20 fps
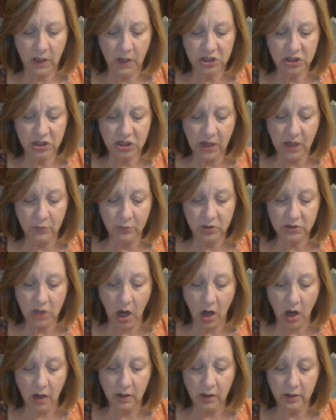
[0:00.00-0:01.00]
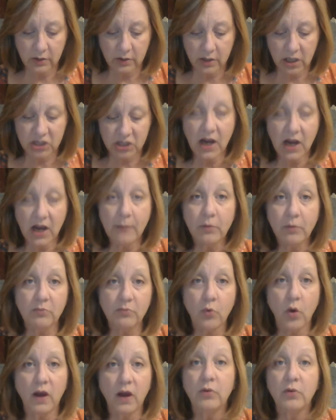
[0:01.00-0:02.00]
a shepherd dog, a shepherd
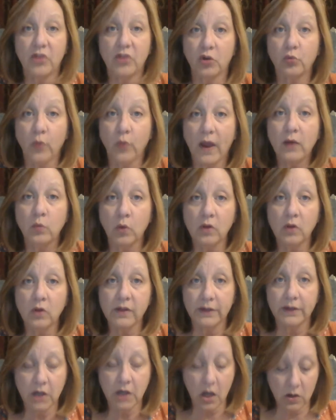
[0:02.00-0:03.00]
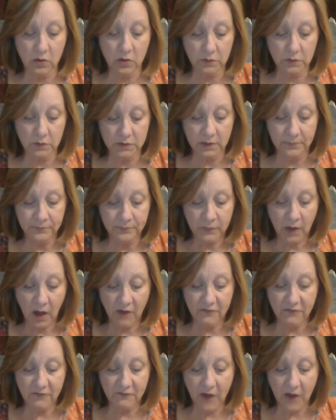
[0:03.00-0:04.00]
boy with a red woolen coat,
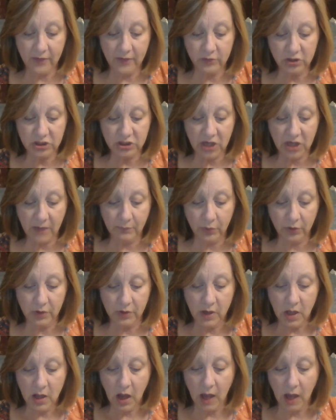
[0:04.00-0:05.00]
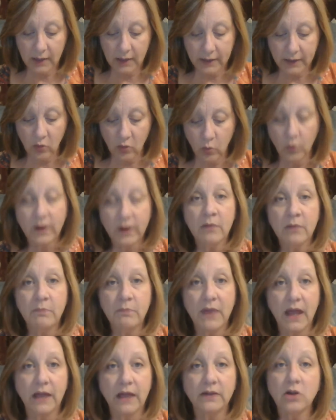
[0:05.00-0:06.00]
a father shepherd, a little wooden
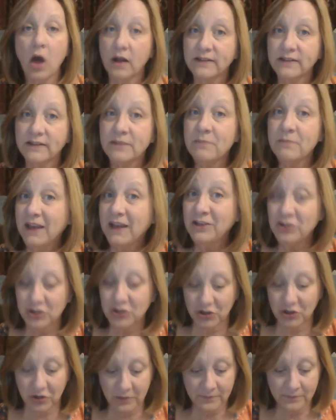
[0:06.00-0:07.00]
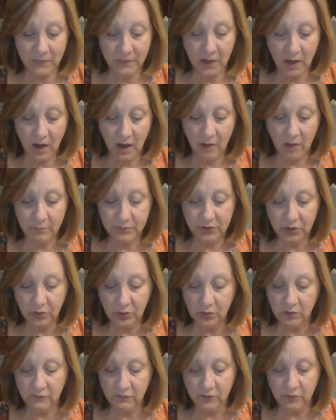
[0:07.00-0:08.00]
bed called a manger, a
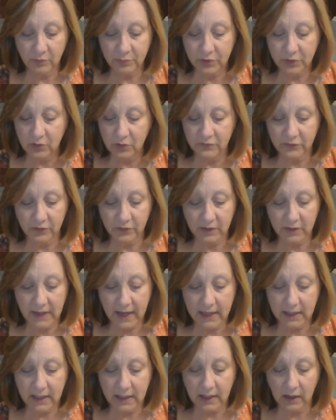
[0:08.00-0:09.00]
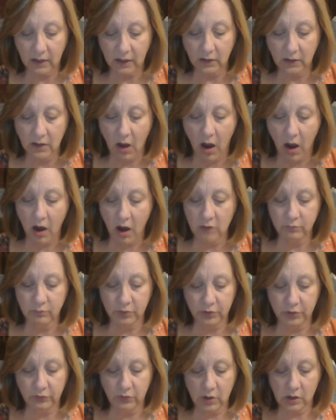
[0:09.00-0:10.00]
beautiful, beautiful lady in a long
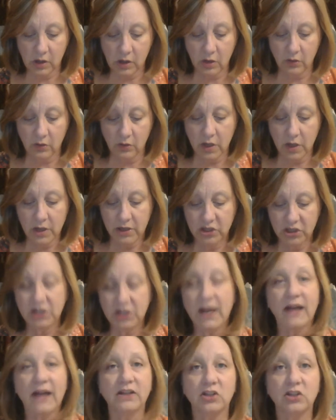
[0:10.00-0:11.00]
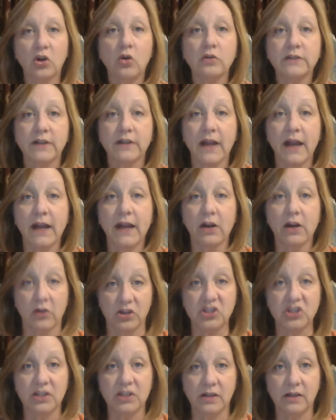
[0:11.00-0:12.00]
blue cloak she had golden hair
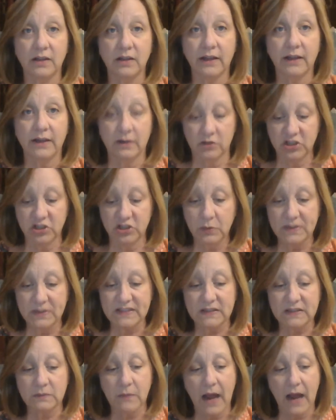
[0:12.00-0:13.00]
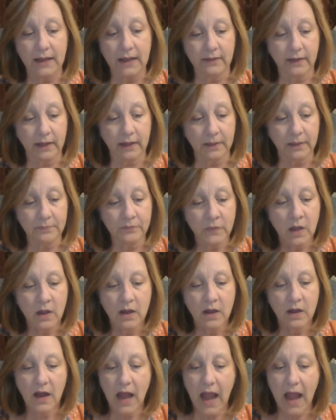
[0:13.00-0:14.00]
and she, and she was smiling.
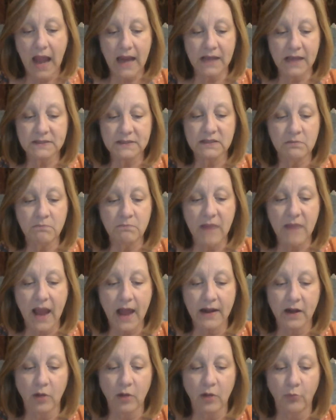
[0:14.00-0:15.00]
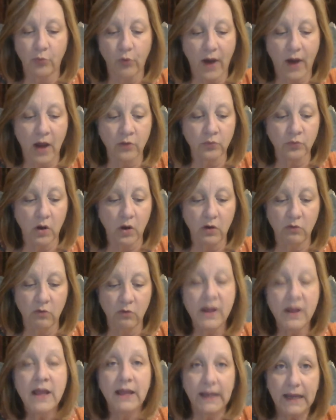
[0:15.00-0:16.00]
A handsome man in a brown
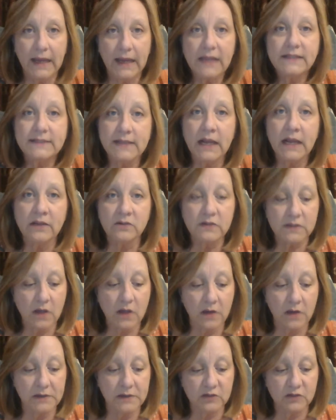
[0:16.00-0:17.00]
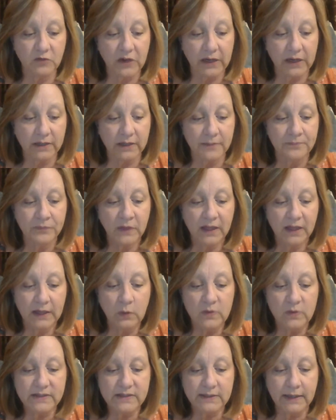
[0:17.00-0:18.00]
robe. He had sandals on his feet. He
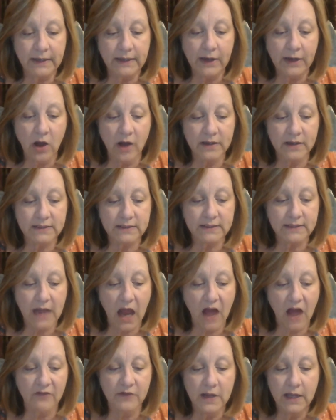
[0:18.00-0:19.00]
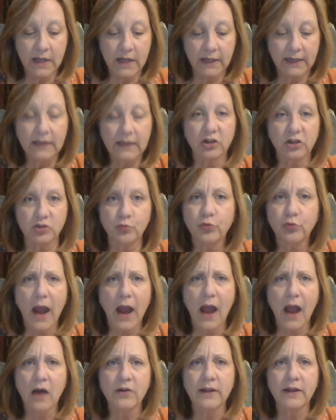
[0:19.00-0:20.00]
was leaning on a staff. He looked
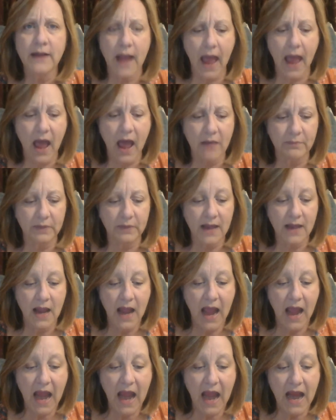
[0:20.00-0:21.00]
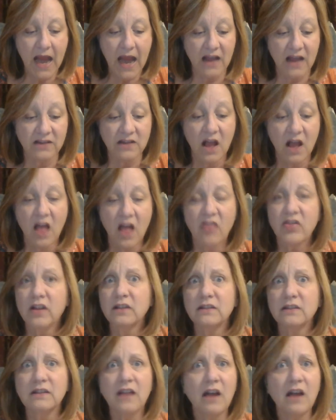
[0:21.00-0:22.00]
proud and happy, and the
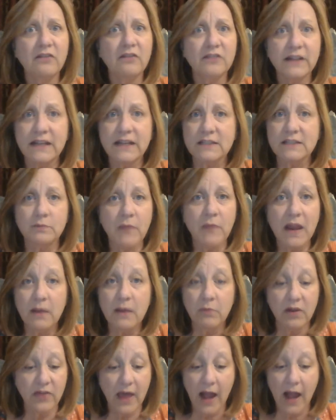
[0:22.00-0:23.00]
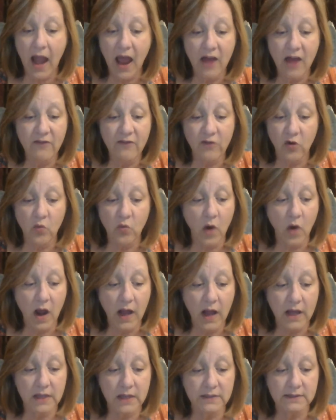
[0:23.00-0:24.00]
loveliest baby that ever
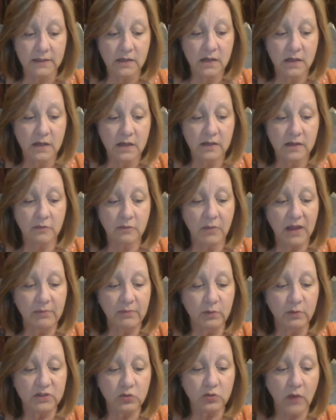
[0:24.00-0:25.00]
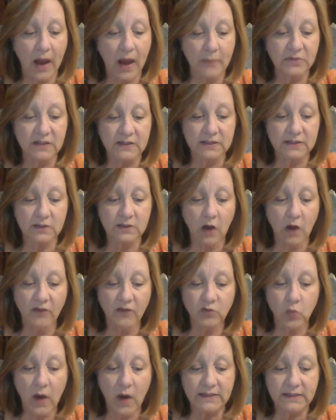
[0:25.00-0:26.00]
was. The baby was wrapped in
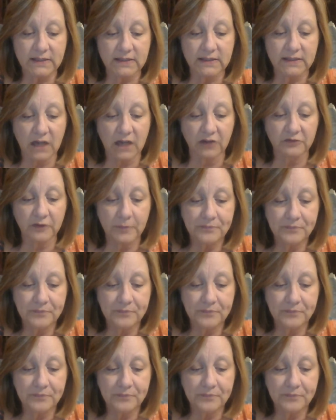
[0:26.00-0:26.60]
soft white stuff.